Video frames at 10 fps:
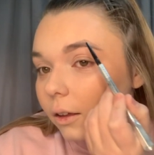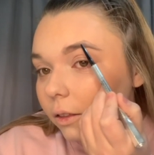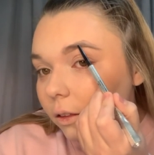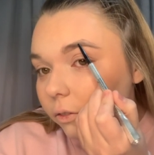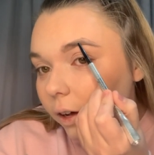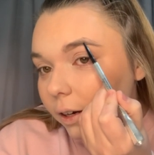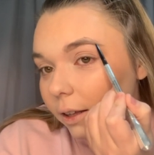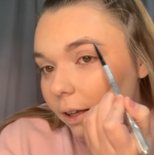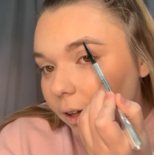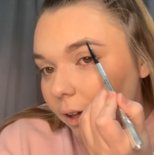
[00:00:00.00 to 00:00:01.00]
they're
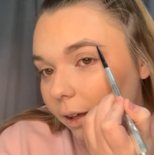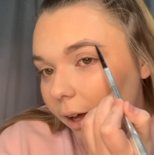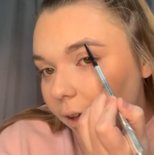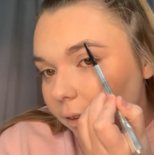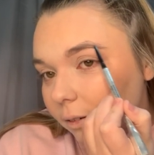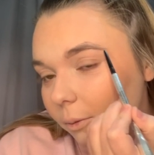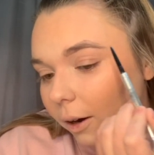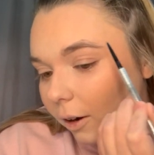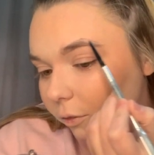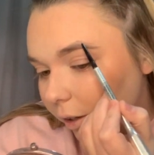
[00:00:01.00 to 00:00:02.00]
finally getting
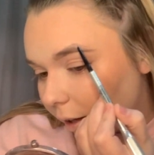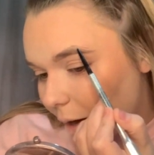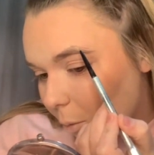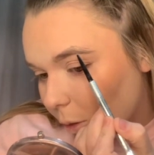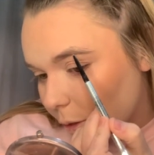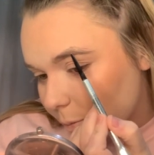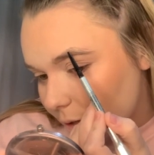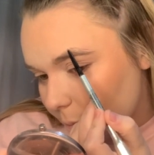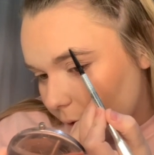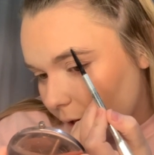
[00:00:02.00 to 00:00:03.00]
where I feel like I want them
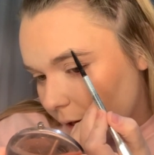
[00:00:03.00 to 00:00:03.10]
to be.